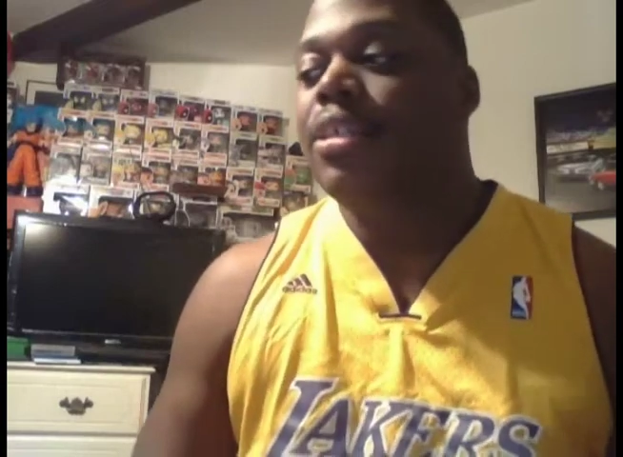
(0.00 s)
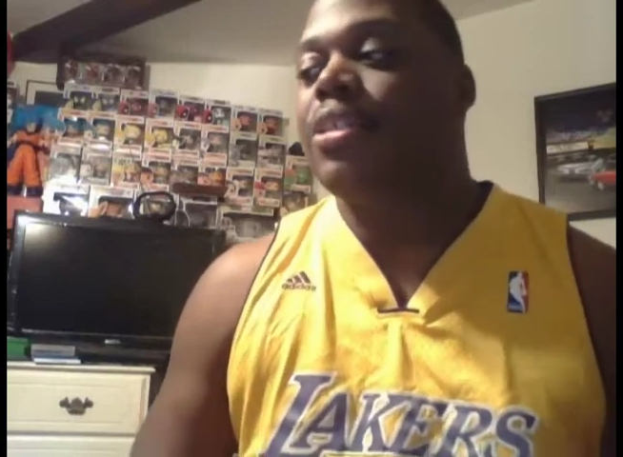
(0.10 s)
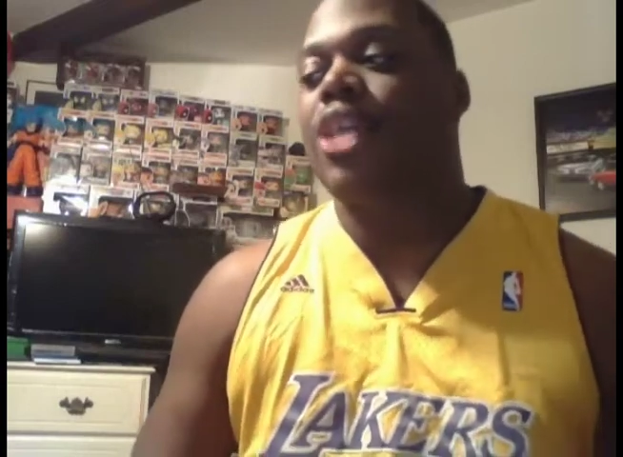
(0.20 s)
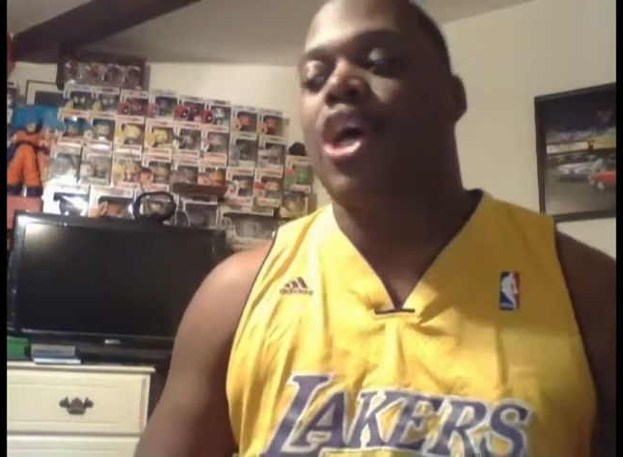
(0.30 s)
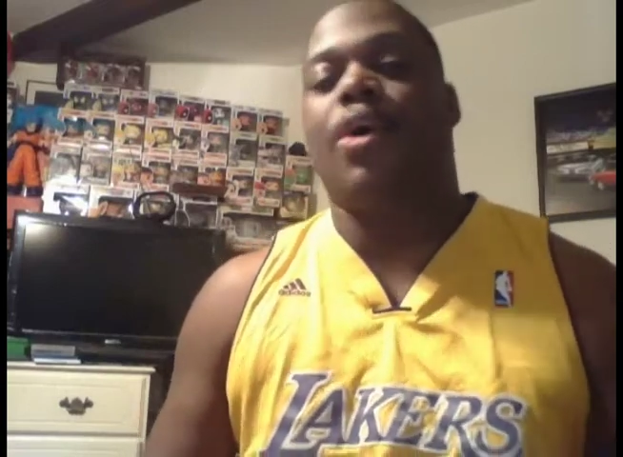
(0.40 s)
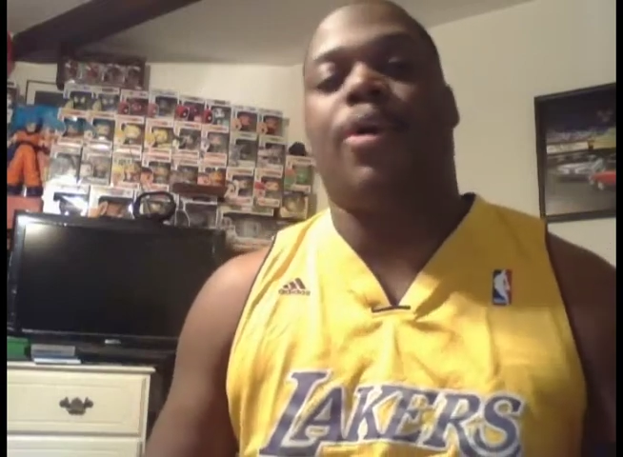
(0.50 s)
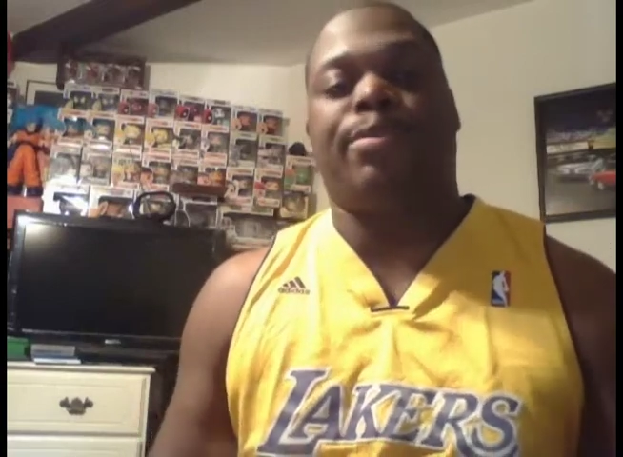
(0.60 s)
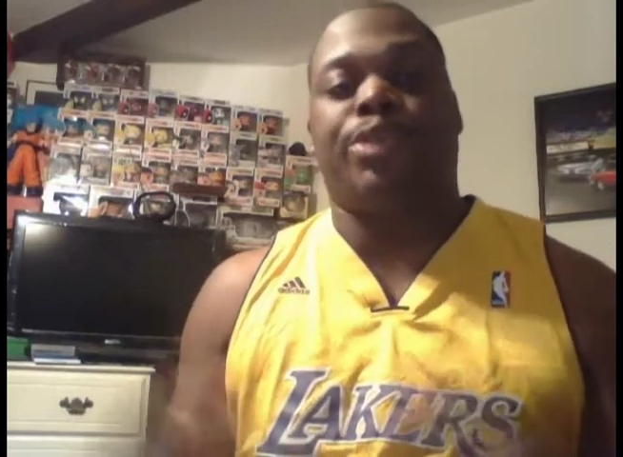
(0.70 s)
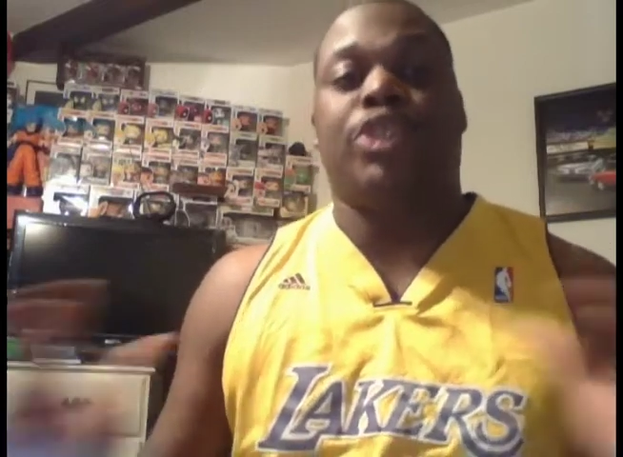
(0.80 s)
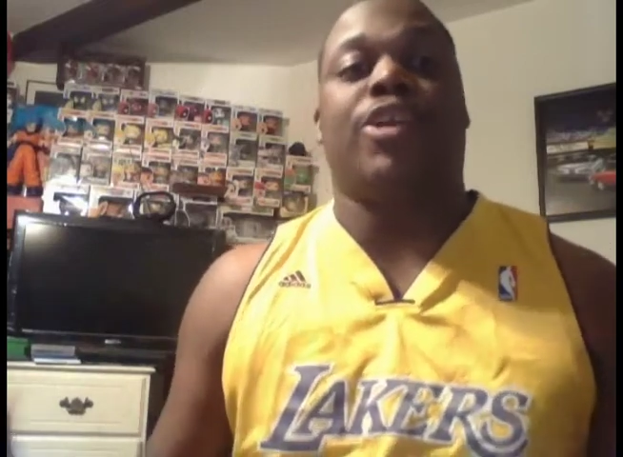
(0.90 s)
so
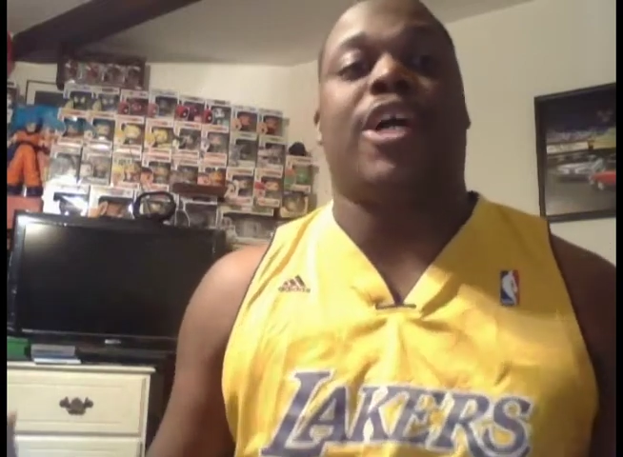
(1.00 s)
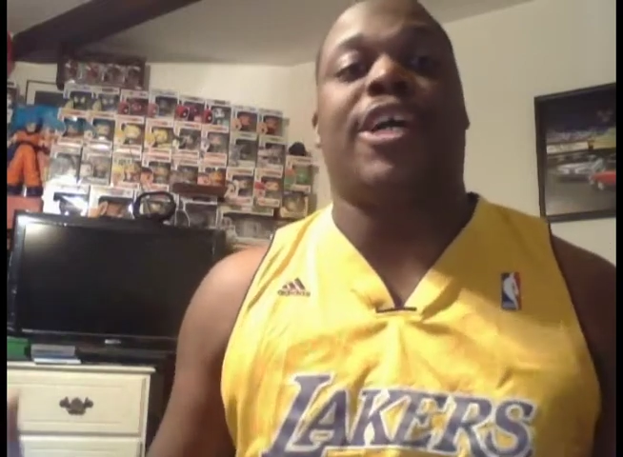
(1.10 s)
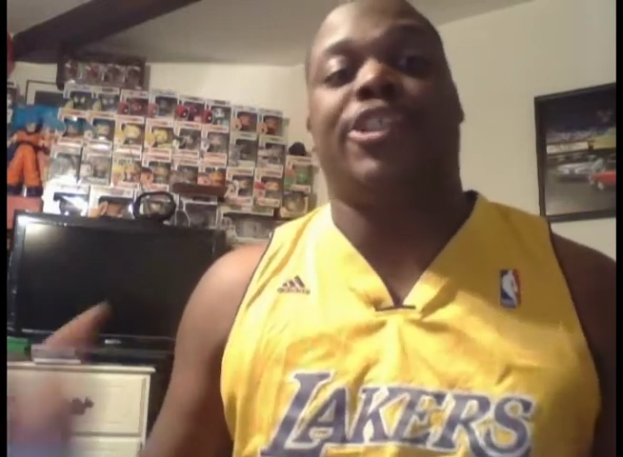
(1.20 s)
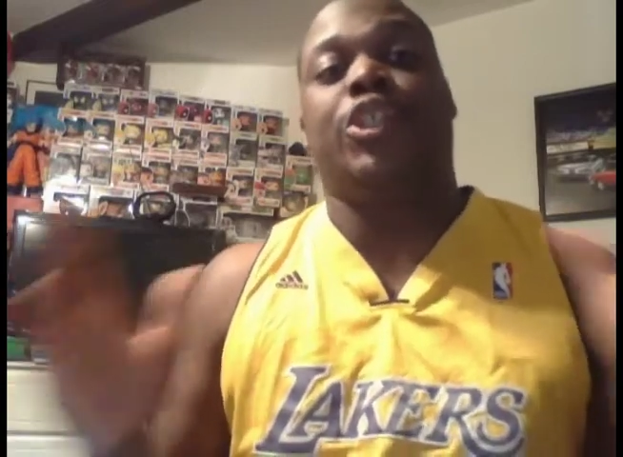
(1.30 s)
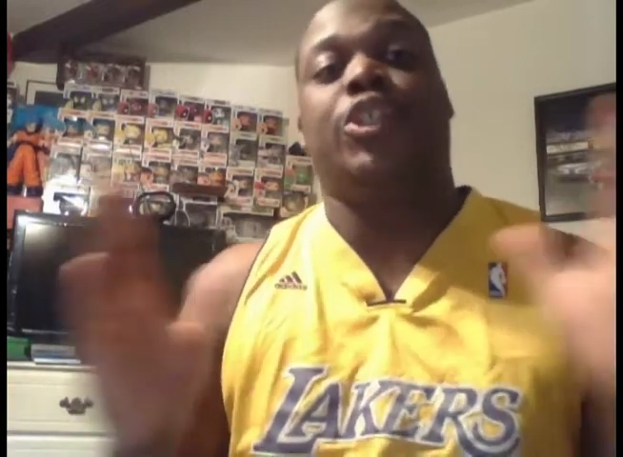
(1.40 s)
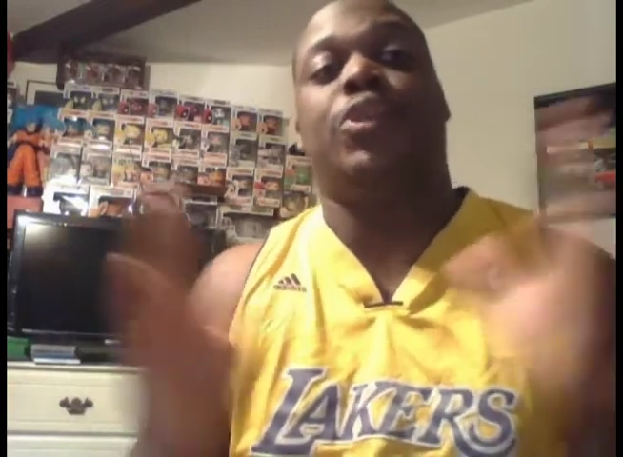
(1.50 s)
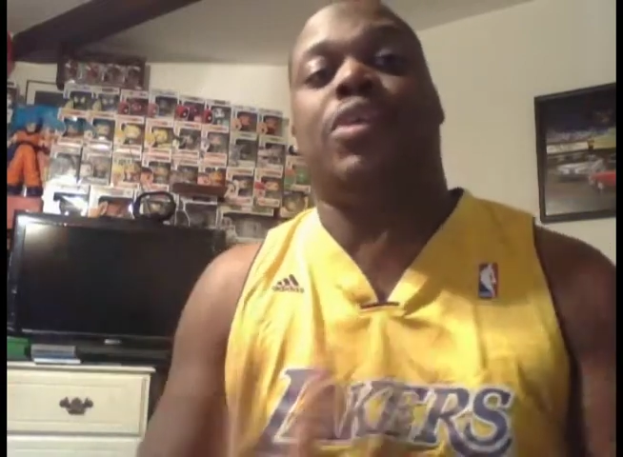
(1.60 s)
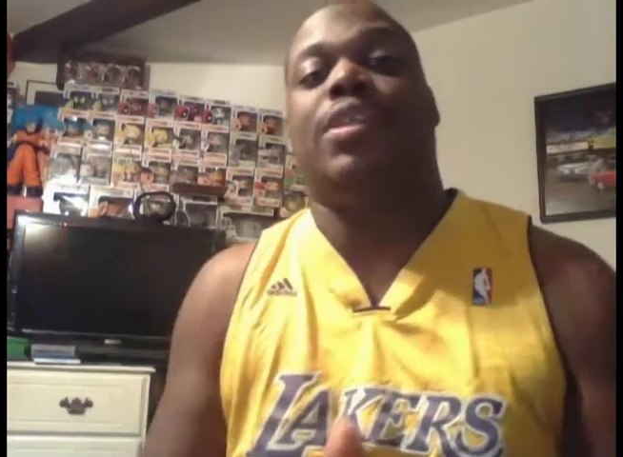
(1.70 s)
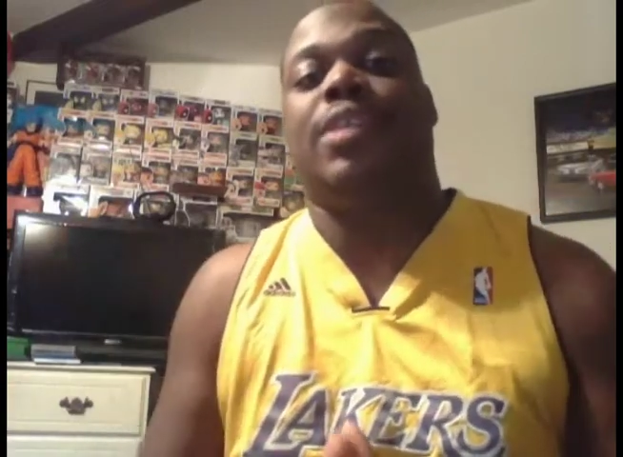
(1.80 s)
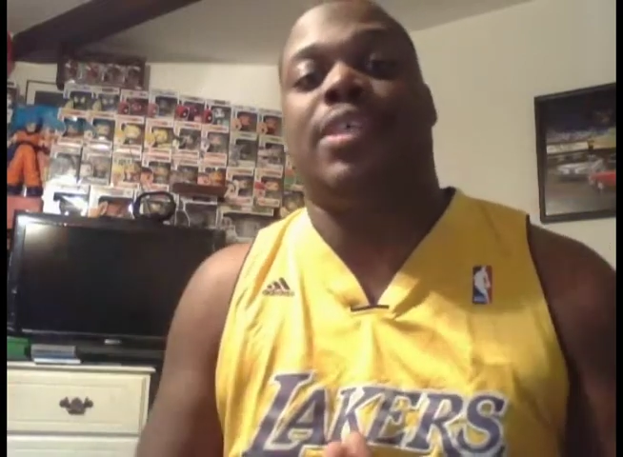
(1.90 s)
I'm trying to shorten